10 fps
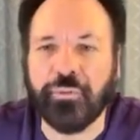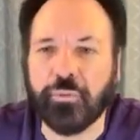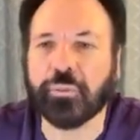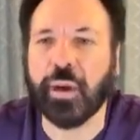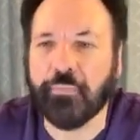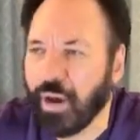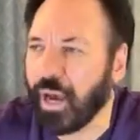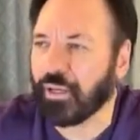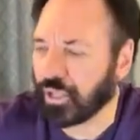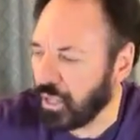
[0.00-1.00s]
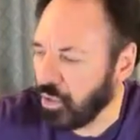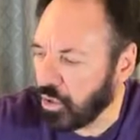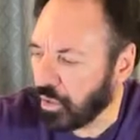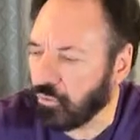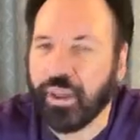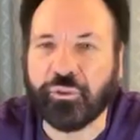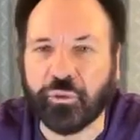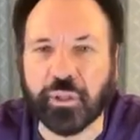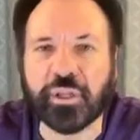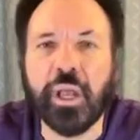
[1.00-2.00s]
even with my mind, as I look and
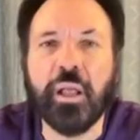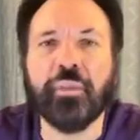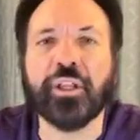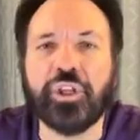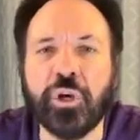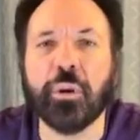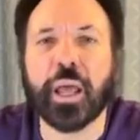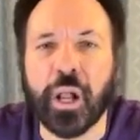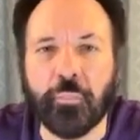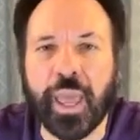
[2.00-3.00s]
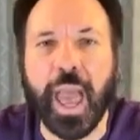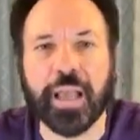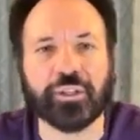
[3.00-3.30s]
read through this, that you will help me.